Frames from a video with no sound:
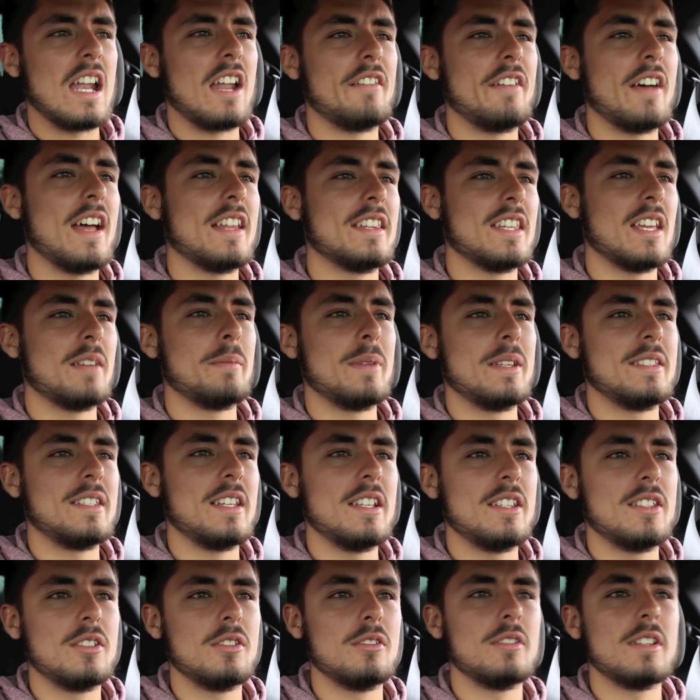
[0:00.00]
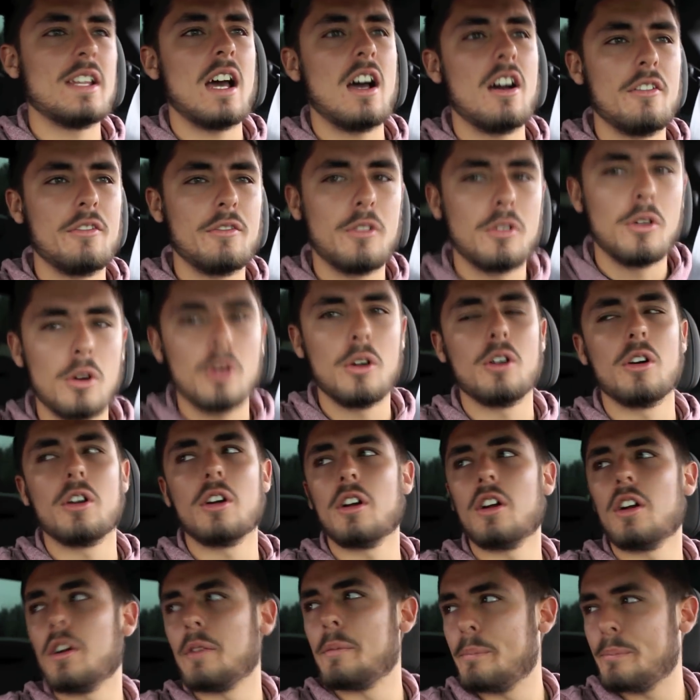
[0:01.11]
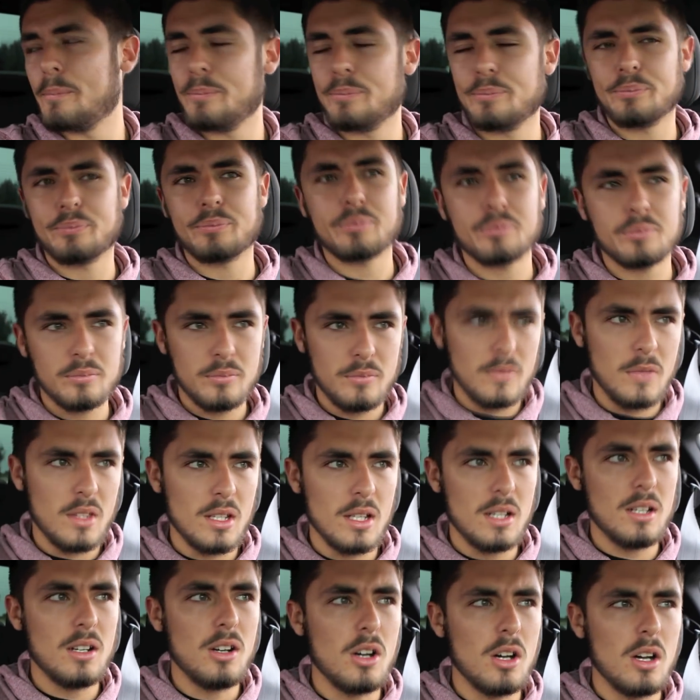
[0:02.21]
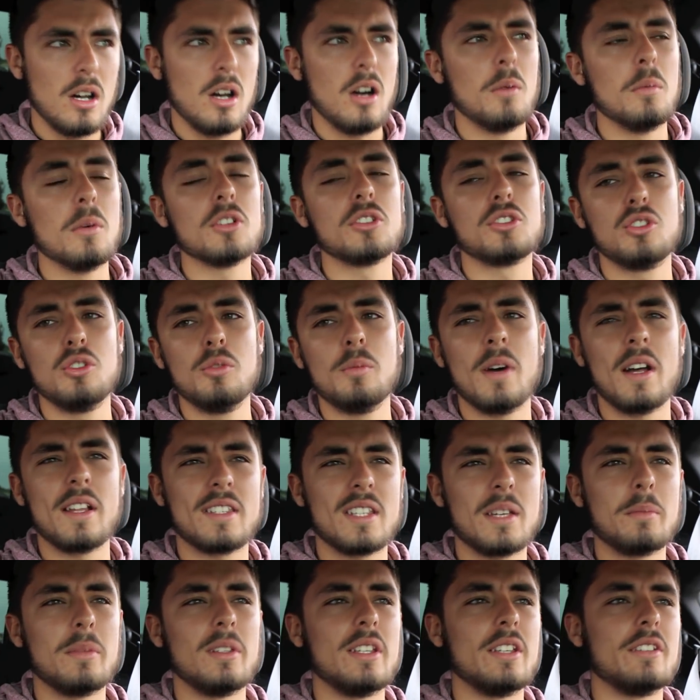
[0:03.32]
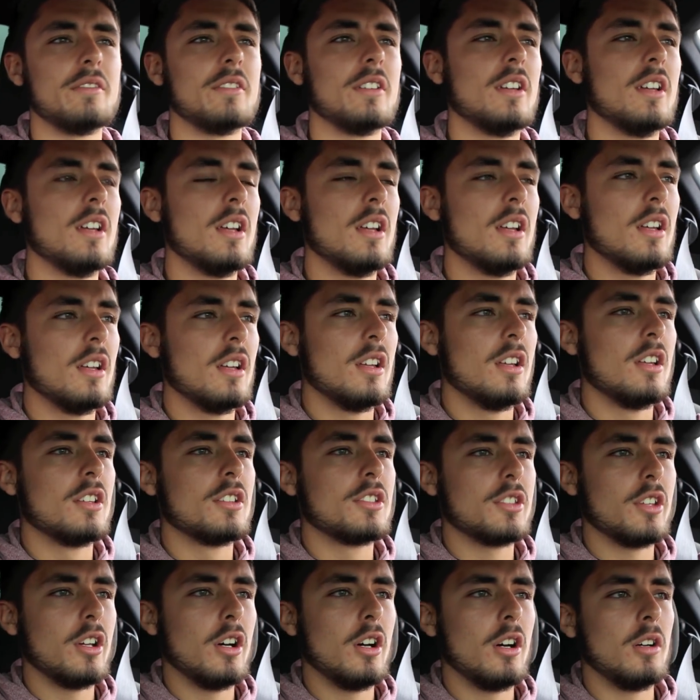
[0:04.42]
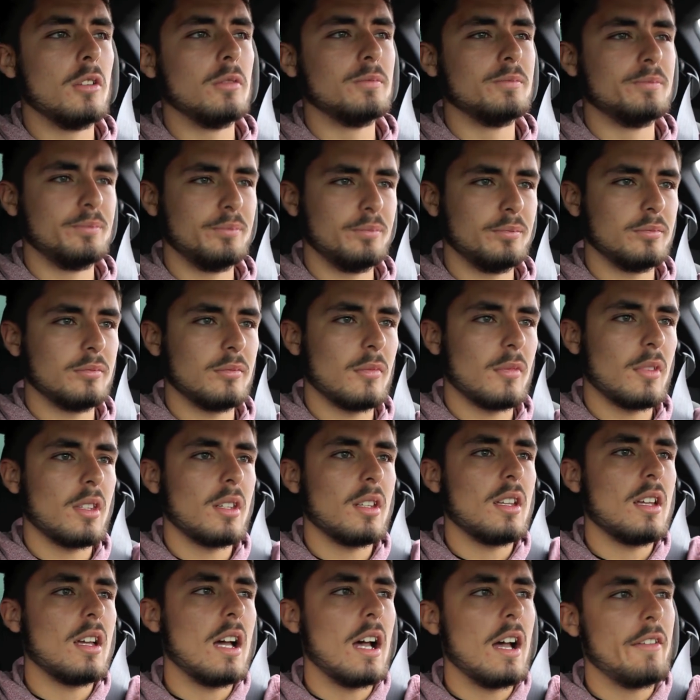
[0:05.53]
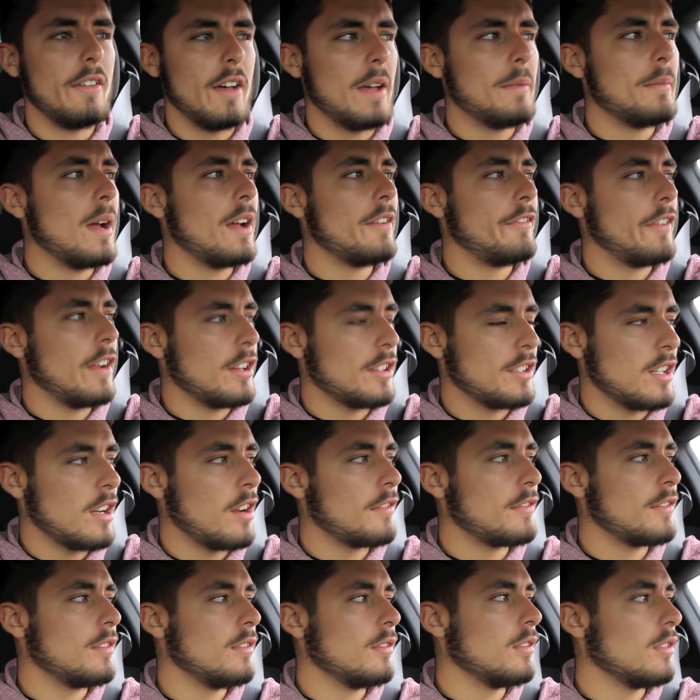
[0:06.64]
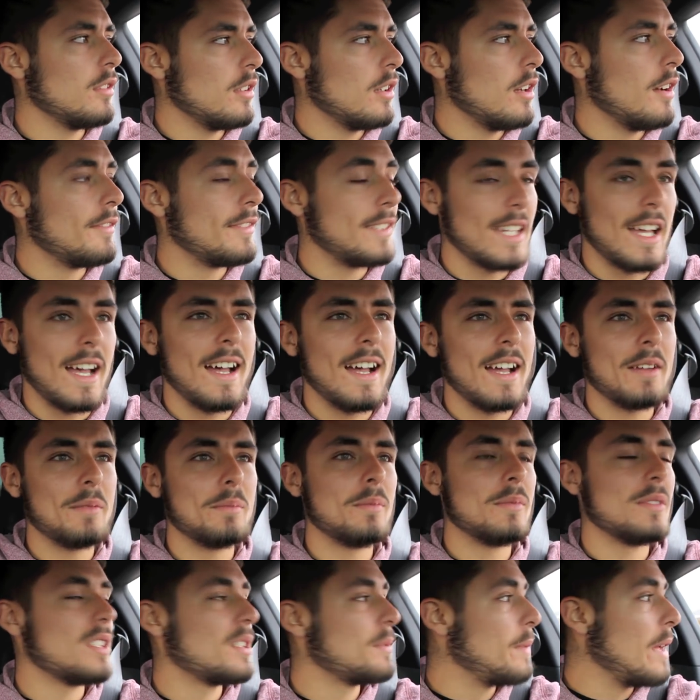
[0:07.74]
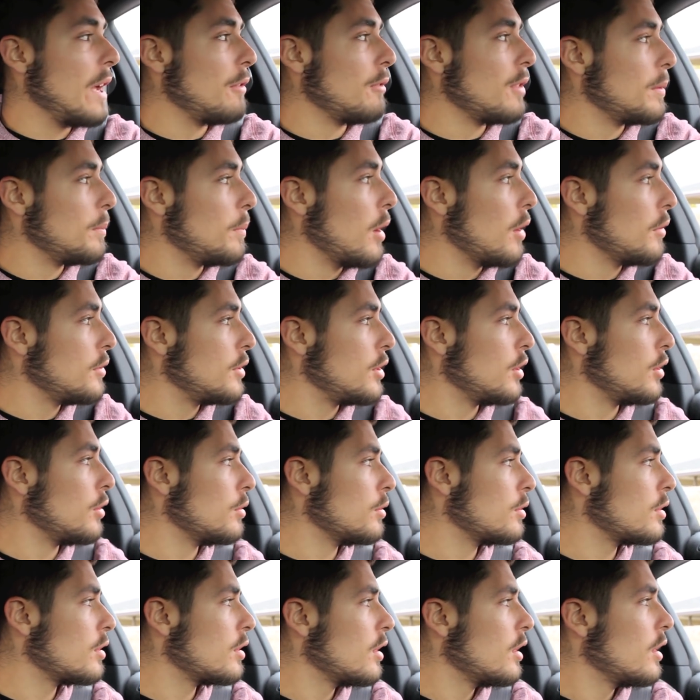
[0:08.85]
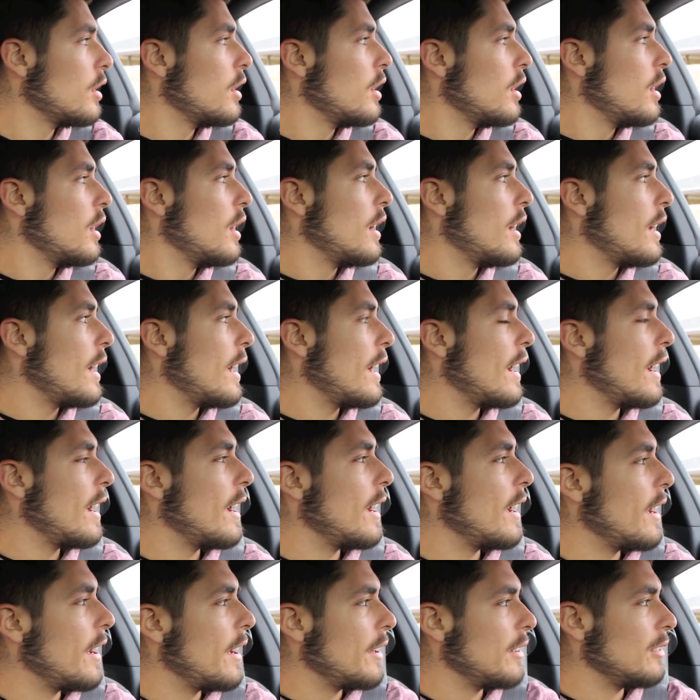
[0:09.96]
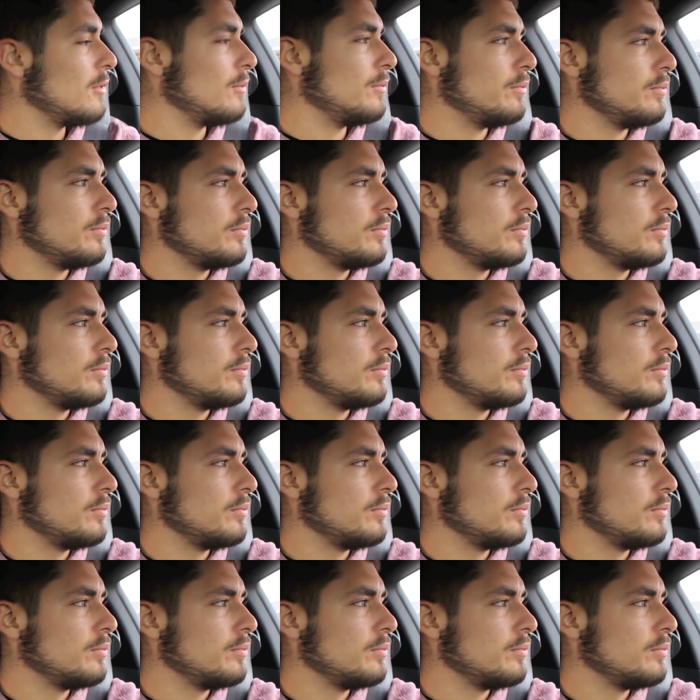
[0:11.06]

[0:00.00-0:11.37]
I've had the MPT tune now for almost 2 months, I believe. So I've had my fair share of time spent with both tunes, and